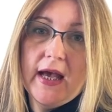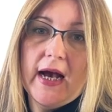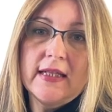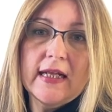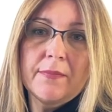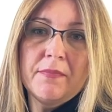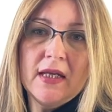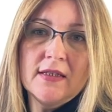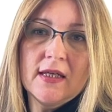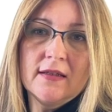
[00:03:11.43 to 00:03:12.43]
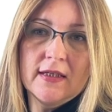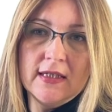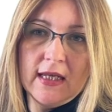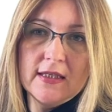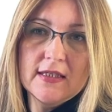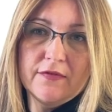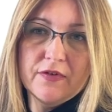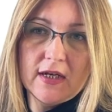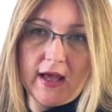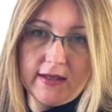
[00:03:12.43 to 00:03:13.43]
and are meeting the needs
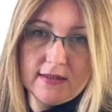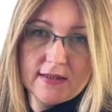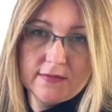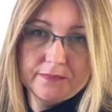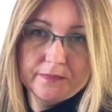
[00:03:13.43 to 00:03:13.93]
of clients.